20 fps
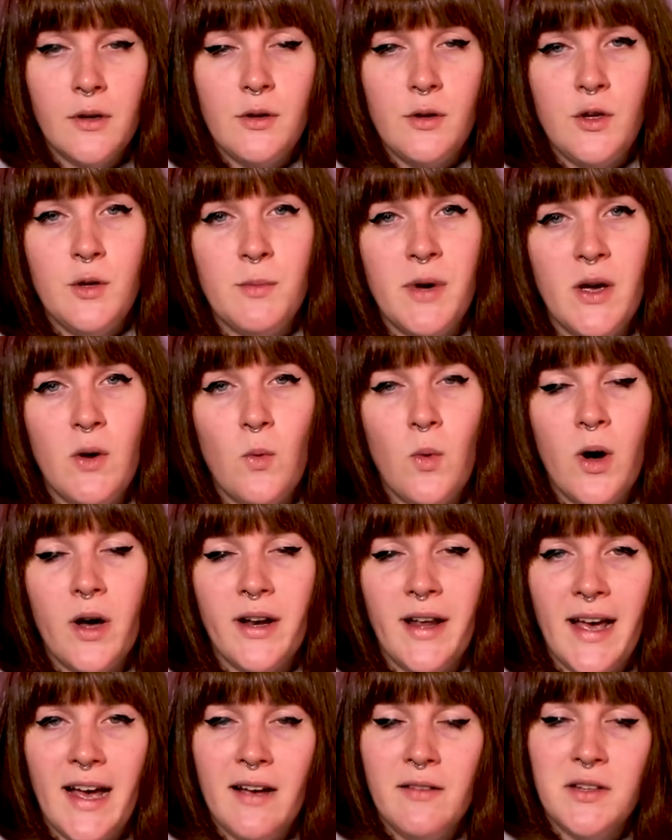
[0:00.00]
You might
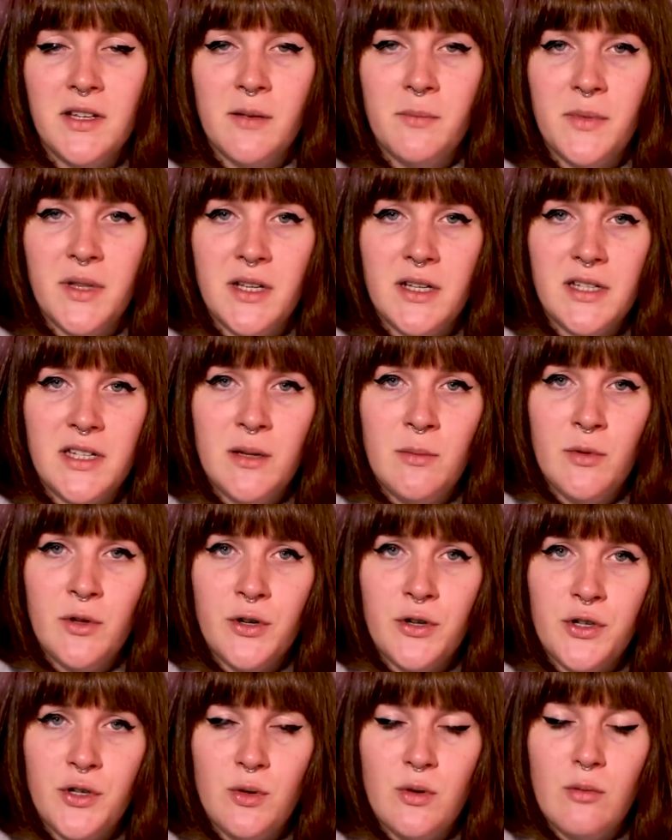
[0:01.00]
want to have something
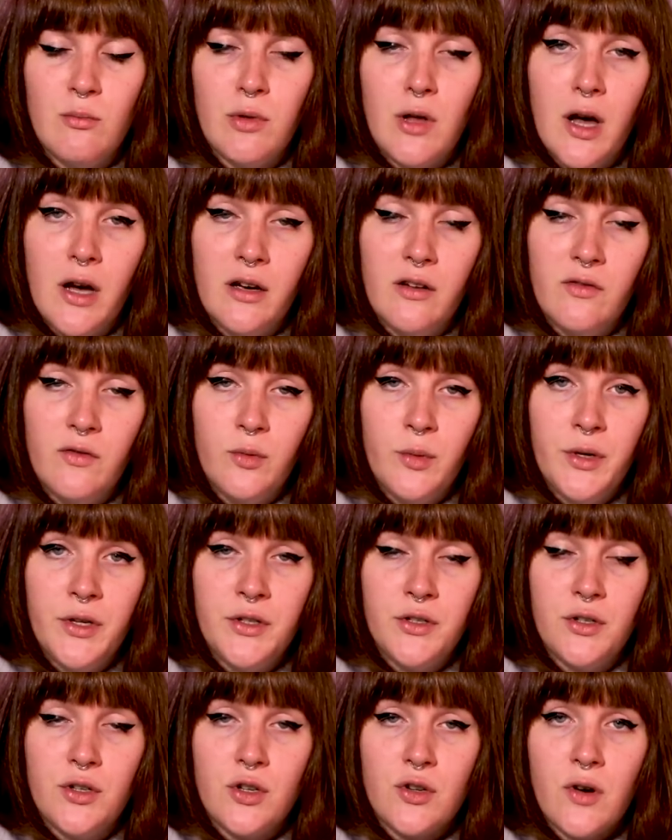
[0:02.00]
similar to a block of
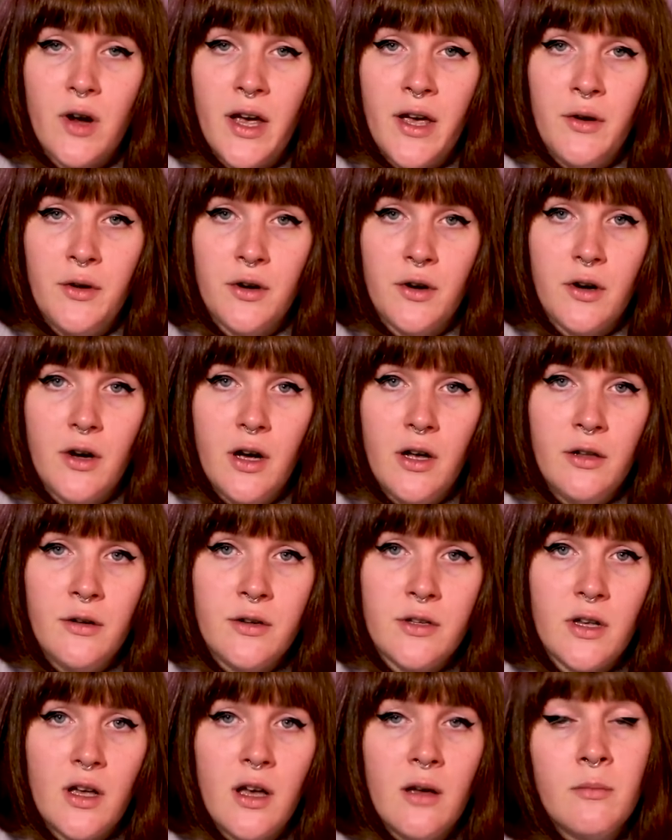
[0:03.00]
wood to try out your
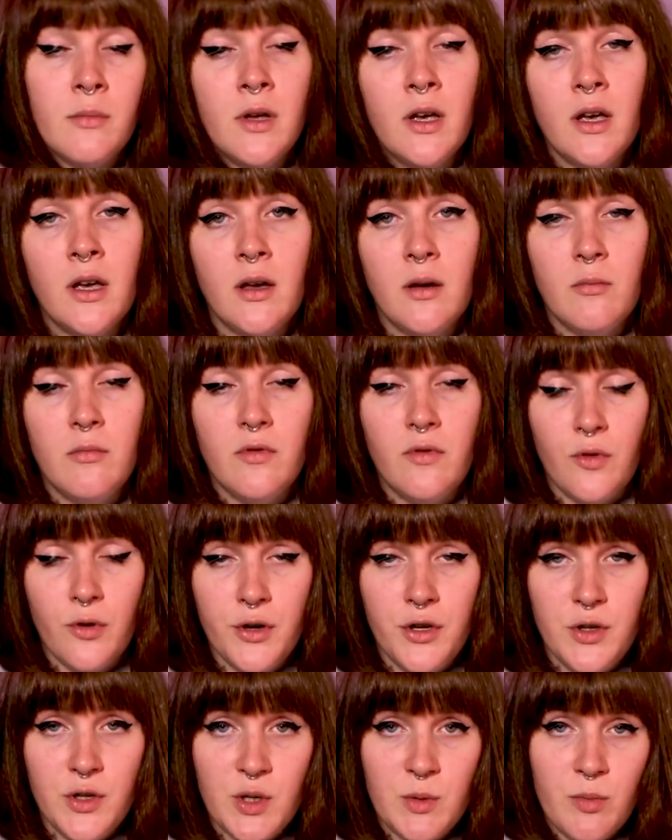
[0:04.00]
colors on
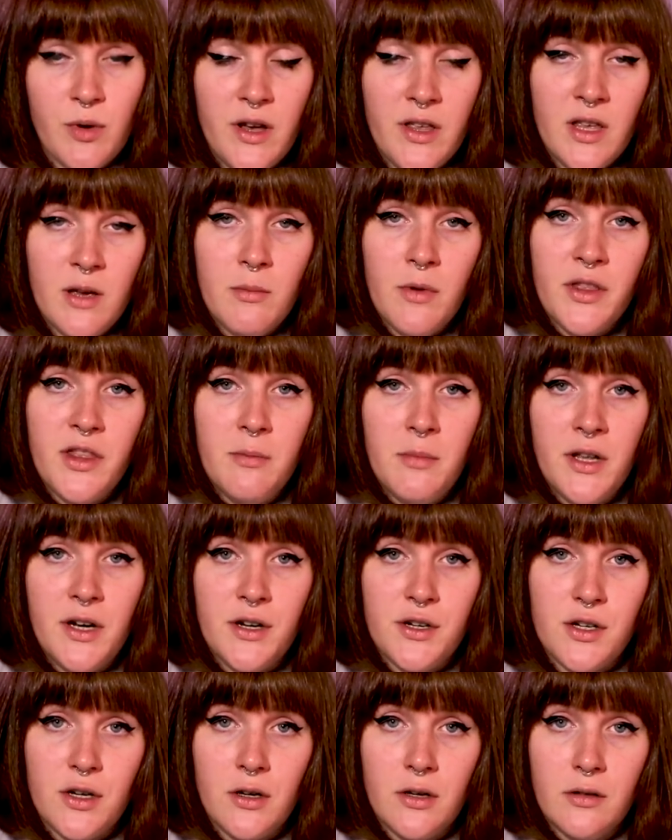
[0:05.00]
before you spray them on the
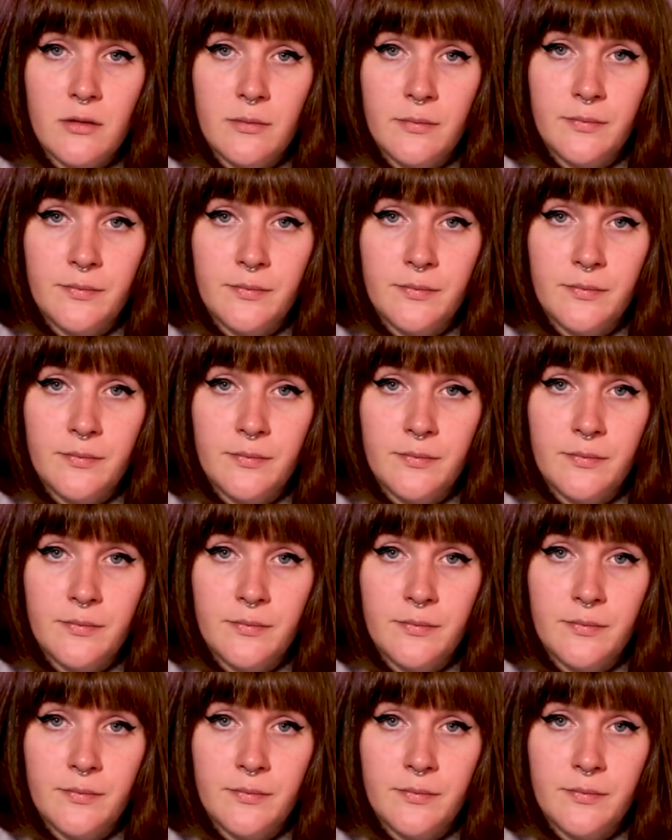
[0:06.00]
miniature.